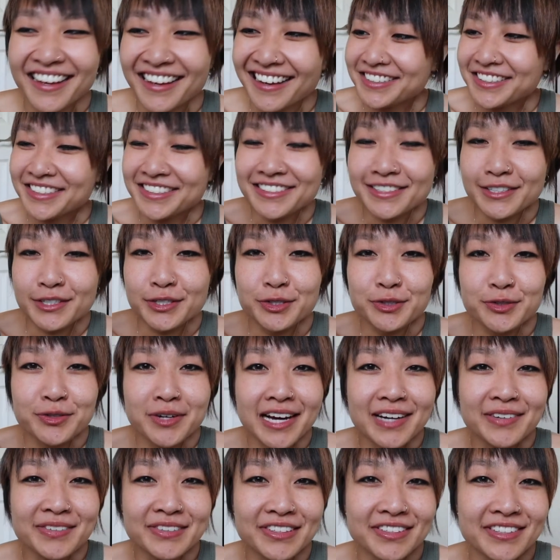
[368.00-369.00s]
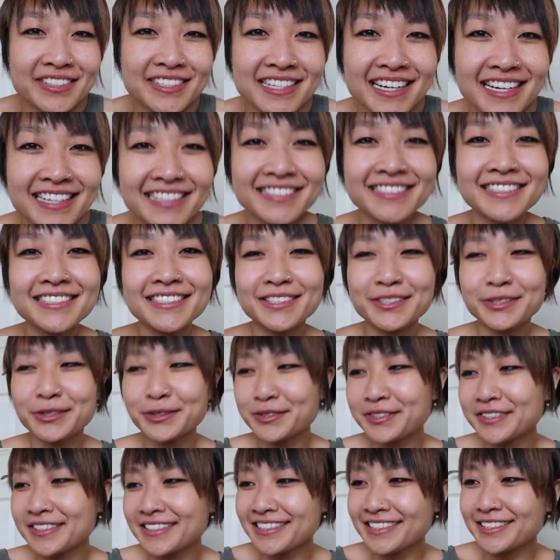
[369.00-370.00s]
Just a travel size
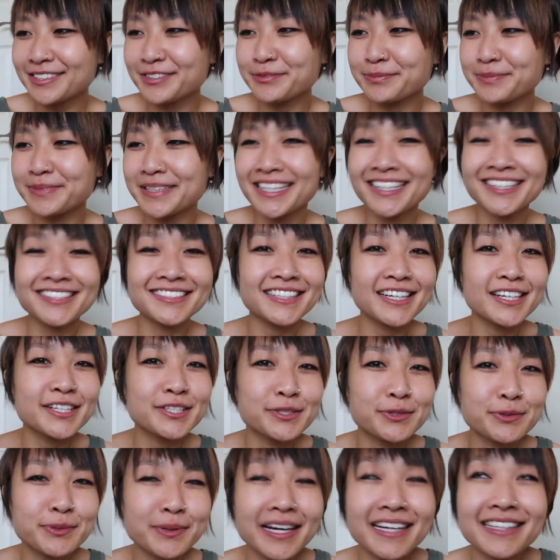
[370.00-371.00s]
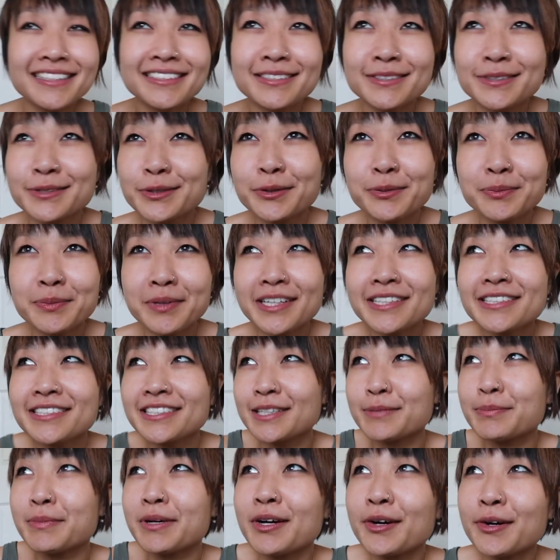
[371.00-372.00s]
deodorant because I sweat so much.
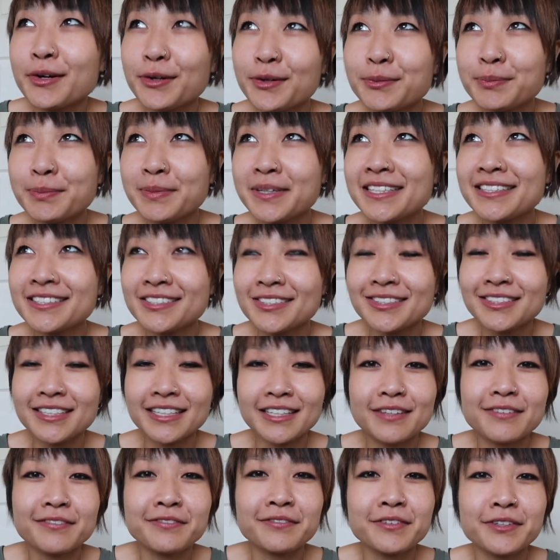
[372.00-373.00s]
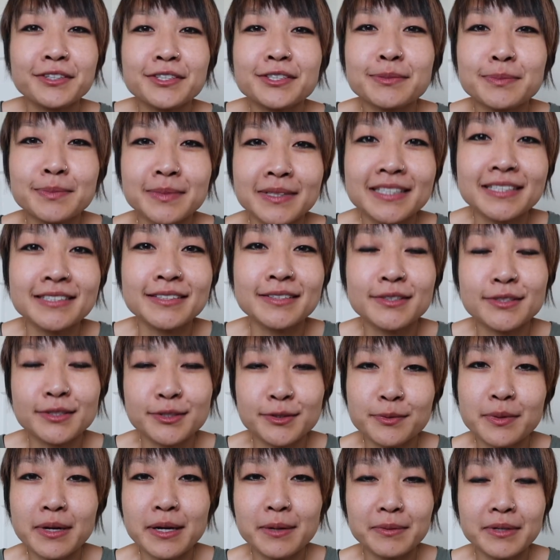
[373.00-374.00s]
Like my armpits are like the first place to
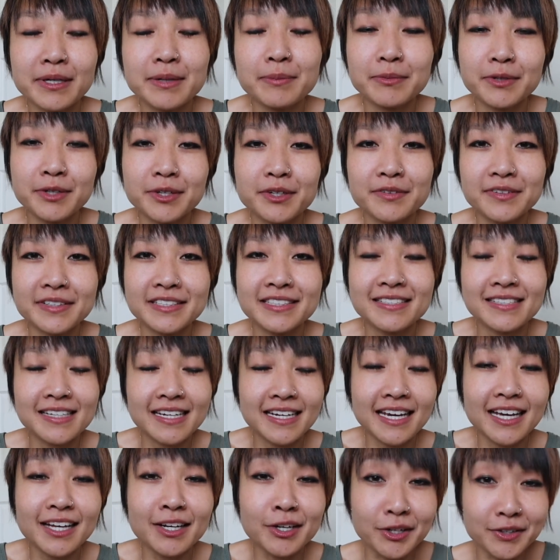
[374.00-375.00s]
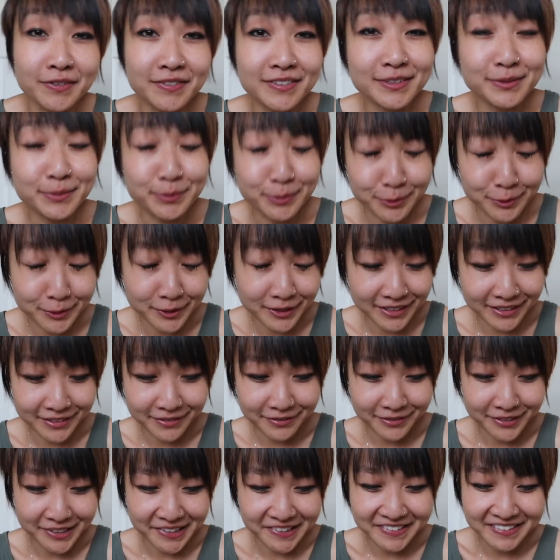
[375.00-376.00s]
sweat when I'm nervous, and I get nervous really
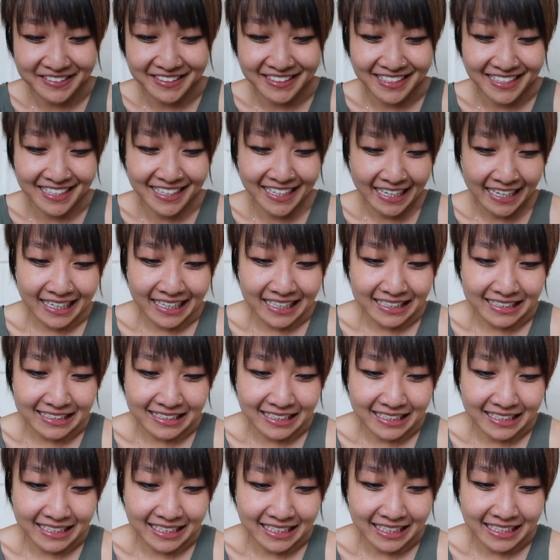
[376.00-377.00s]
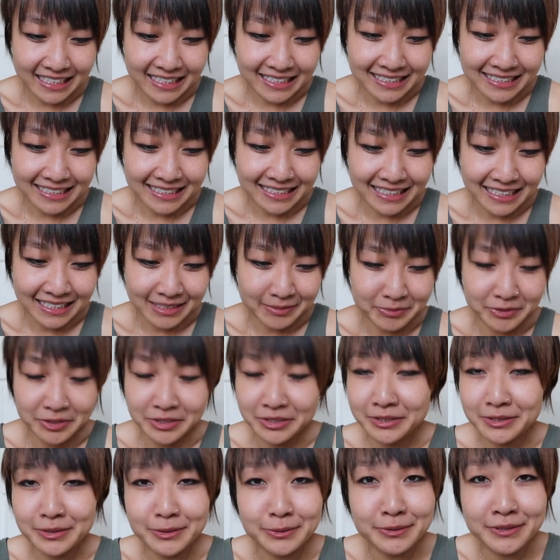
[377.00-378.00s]
frequently, and I am
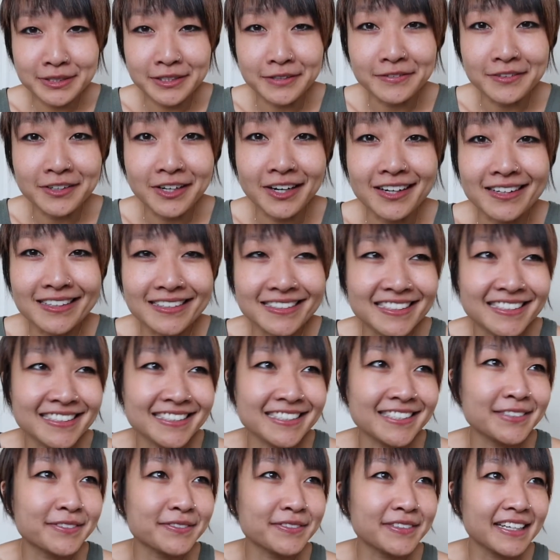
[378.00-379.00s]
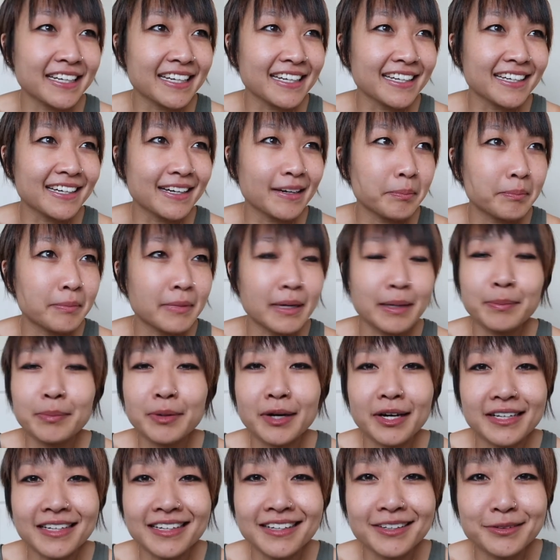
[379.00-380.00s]
just so self-conscious of like my
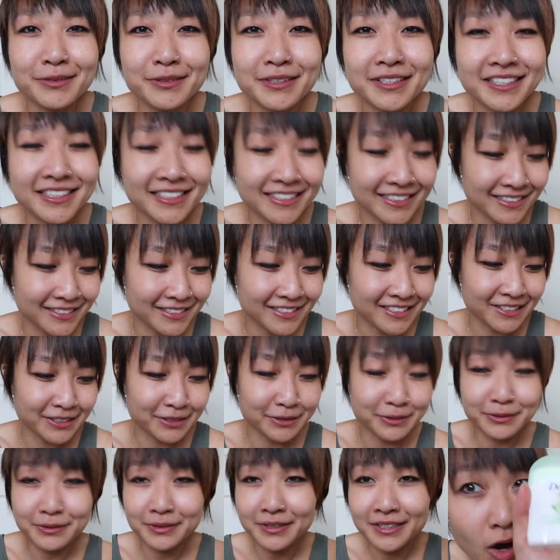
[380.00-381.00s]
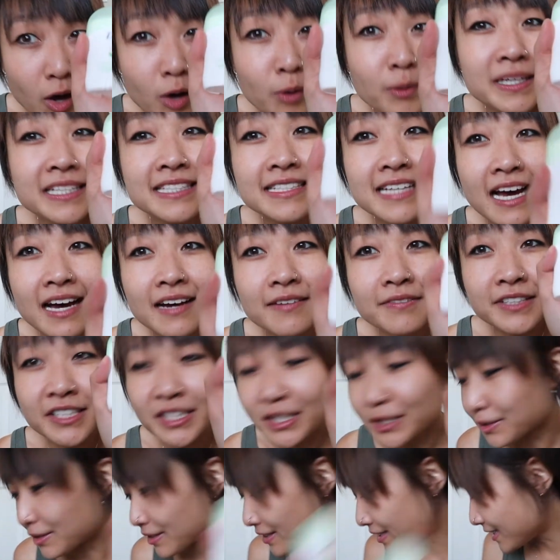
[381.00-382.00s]
body odor. So always have
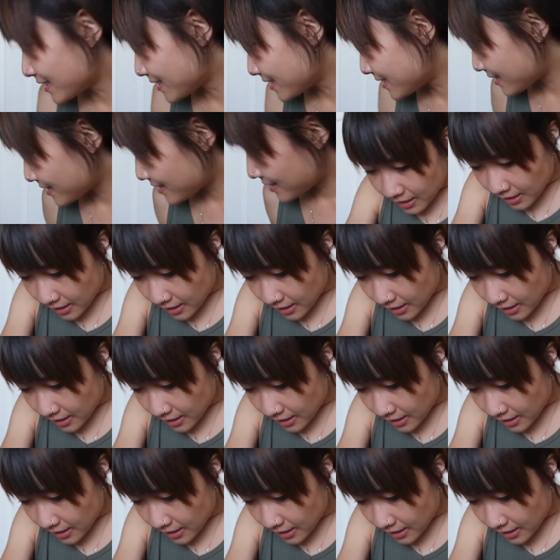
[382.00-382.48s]
deodorant.